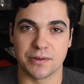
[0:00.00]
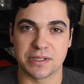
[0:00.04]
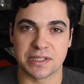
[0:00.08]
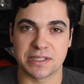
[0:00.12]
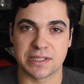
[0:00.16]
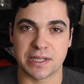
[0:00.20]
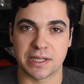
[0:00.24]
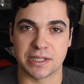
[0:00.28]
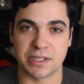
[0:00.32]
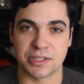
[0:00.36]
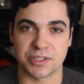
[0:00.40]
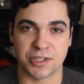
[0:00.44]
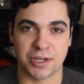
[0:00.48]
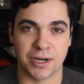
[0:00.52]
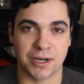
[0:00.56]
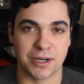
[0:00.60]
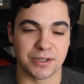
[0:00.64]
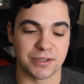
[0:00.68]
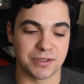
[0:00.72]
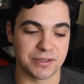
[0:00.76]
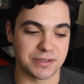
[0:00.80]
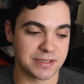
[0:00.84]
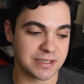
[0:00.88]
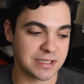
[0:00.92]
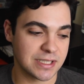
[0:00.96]
it was St.
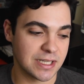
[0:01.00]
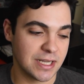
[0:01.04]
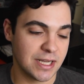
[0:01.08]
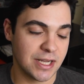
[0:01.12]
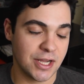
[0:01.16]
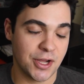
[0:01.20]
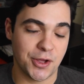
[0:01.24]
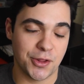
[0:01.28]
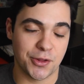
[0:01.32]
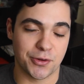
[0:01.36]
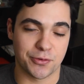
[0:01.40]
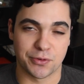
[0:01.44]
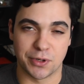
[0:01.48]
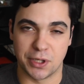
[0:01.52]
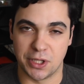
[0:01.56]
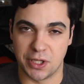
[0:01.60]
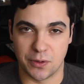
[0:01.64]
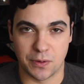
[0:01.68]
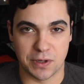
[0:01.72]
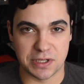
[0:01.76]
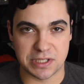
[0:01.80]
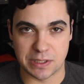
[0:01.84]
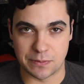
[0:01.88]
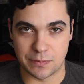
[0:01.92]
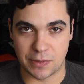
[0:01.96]
Charles. There
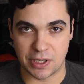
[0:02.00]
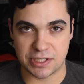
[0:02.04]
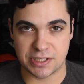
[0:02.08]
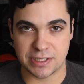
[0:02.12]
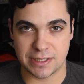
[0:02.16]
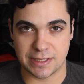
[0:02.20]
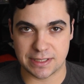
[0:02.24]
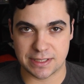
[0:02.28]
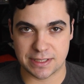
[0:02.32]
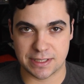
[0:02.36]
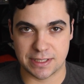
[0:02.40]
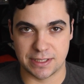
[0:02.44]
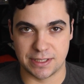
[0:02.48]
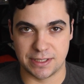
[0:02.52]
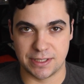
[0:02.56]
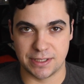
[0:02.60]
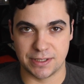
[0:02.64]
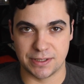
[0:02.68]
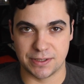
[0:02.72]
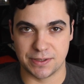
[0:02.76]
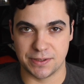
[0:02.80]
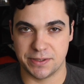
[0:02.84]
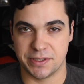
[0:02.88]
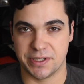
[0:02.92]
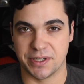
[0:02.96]
really wasn't much else to
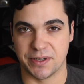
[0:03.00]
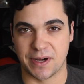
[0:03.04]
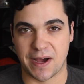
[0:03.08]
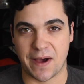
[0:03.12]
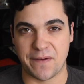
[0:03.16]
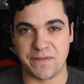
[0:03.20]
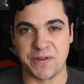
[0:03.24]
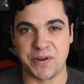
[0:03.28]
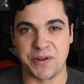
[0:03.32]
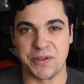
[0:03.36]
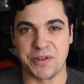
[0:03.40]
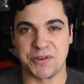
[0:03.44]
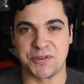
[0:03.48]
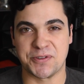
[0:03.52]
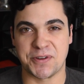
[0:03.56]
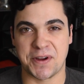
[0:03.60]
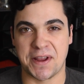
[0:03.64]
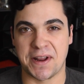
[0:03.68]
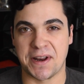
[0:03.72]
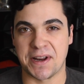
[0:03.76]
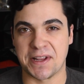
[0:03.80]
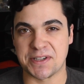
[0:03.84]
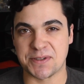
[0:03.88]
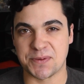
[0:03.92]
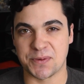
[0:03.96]
do. So after the
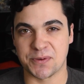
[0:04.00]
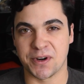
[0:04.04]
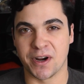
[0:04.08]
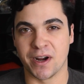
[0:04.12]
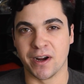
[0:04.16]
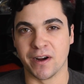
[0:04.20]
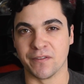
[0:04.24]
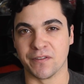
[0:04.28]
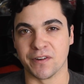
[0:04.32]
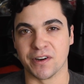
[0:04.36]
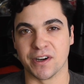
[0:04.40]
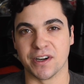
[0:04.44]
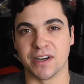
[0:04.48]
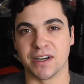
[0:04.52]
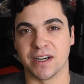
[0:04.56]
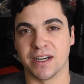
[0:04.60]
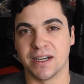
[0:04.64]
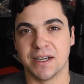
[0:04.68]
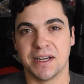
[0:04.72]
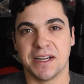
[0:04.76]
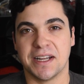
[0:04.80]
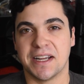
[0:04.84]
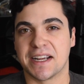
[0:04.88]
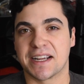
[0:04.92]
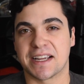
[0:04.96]
trainings were over,
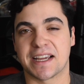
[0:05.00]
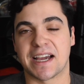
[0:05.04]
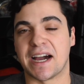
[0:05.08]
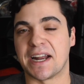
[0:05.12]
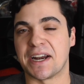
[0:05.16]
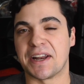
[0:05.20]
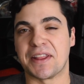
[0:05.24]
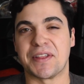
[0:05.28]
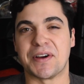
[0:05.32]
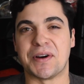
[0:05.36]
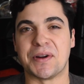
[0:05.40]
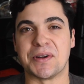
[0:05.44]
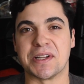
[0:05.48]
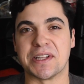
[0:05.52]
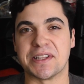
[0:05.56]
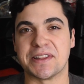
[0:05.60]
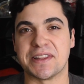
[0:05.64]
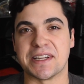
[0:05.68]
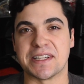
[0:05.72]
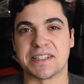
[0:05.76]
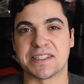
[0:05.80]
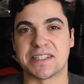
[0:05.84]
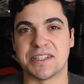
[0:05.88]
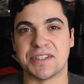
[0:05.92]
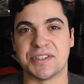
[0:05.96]
kind of the only
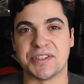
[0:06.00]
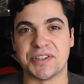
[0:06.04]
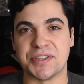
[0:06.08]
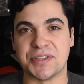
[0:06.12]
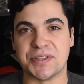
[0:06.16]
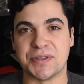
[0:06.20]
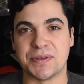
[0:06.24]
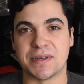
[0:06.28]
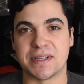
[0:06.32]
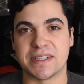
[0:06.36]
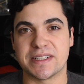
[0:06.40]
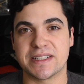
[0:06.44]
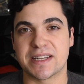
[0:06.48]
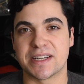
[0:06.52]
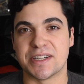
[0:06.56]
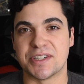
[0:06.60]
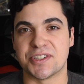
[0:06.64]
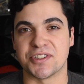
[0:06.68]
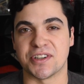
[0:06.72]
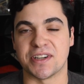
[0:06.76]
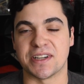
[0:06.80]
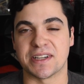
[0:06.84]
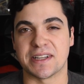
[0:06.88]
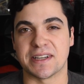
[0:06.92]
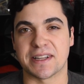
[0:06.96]
thing to do was to
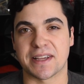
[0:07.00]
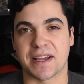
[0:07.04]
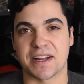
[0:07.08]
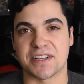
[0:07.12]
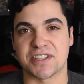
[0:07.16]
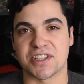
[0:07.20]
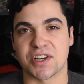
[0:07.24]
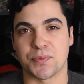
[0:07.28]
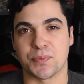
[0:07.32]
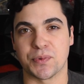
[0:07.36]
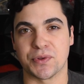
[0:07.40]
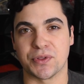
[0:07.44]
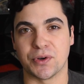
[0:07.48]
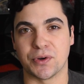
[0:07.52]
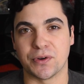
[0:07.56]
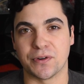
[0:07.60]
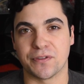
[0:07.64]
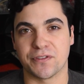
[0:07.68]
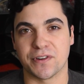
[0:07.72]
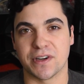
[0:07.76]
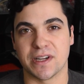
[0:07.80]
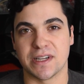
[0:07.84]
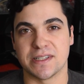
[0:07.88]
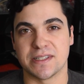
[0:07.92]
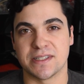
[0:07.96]
drink and catch up with old
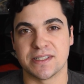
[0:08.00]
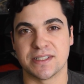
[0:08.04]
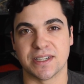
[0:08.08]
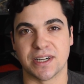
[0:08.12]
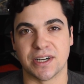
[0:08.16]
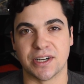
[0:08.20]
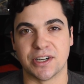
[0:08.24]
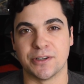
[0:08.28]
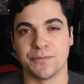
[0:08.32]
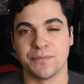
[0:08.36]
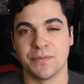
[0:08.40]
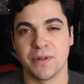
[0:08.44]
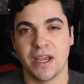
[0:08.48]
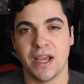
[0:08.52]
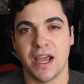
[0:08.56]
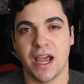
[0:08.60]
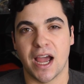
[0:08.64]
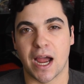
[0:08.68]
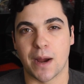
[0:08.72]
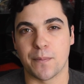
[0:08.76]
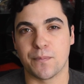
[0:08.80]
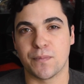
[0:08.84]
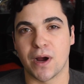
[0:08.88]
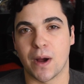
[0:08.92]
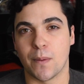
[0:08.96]
friends. So
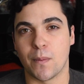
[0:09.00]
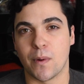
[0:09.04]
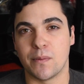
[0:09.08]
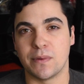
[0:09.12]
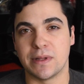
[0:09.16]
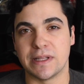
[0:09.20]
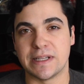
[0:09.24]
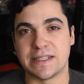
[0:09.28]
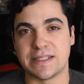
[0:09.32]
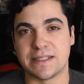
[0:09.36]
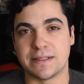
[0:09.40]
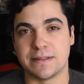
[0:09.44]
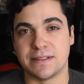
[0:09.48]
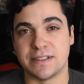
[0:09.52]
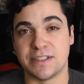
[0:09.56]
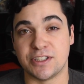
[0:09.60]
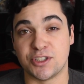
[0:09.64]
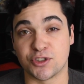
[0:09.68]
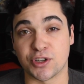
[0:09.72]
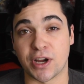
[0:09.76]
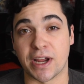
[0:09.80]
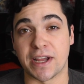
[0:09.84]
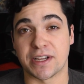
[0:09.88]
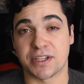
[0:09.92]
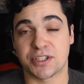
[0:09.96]
I probably
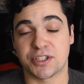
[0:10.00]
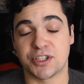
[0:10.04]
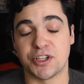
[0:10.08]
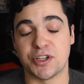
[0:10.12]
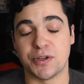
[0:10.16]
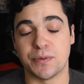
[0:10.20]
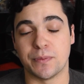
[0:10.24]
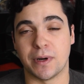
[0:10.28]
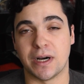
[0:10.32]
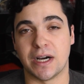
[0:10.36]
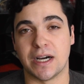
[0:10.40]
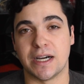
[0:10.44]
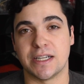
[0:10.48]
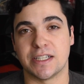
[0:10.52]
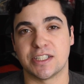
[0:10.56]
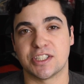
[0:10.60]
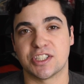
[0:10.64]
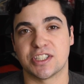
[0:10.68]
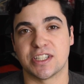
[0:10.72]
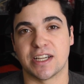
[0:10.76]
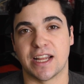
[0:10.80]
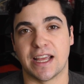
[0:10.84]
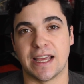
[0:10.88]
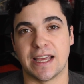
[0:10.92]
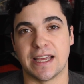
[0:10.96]
drank too
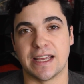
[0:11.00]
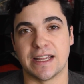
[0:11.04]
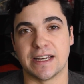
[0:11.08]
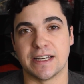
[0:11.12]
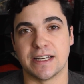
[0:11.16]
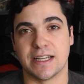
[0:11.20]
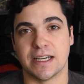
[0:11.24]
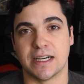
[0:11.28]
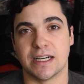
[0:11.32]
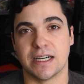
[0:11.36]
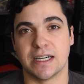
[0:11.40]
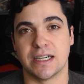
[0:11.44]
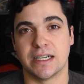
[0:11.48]
much, and